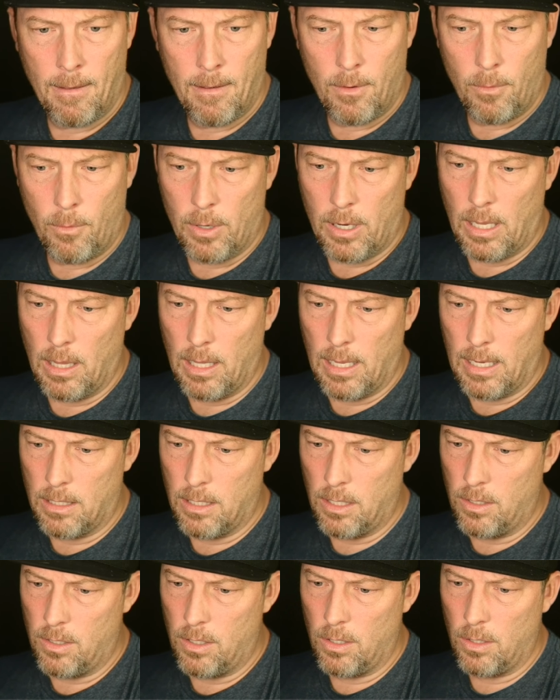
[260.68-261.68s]
what I like
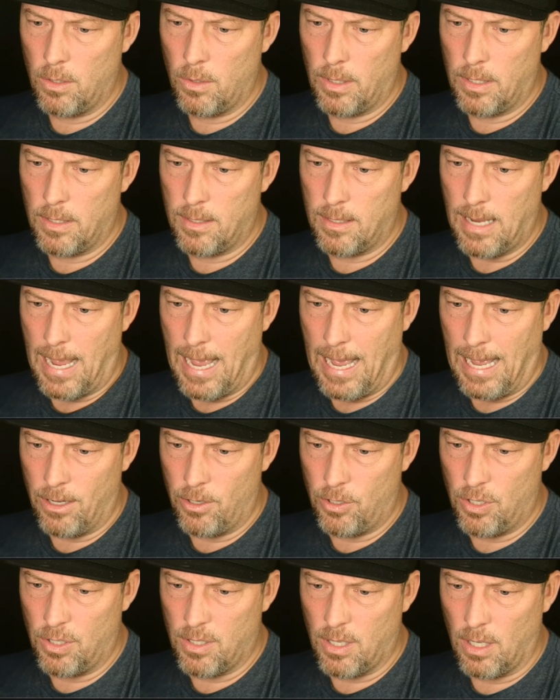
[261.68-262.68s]
to do is
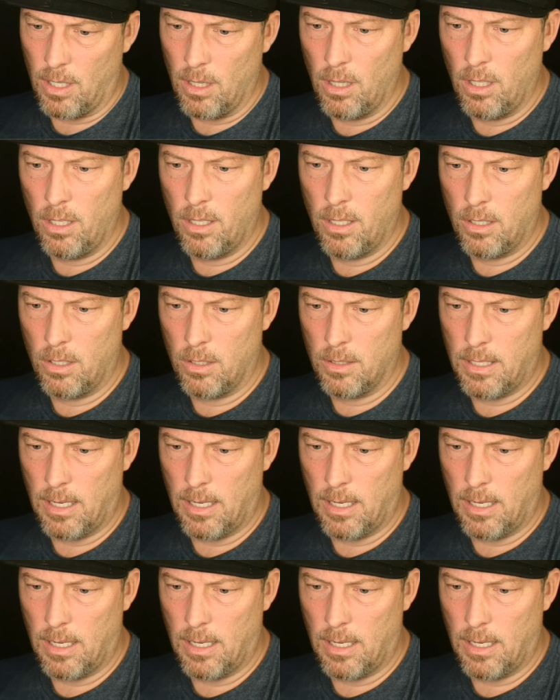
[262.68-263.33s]
add just a little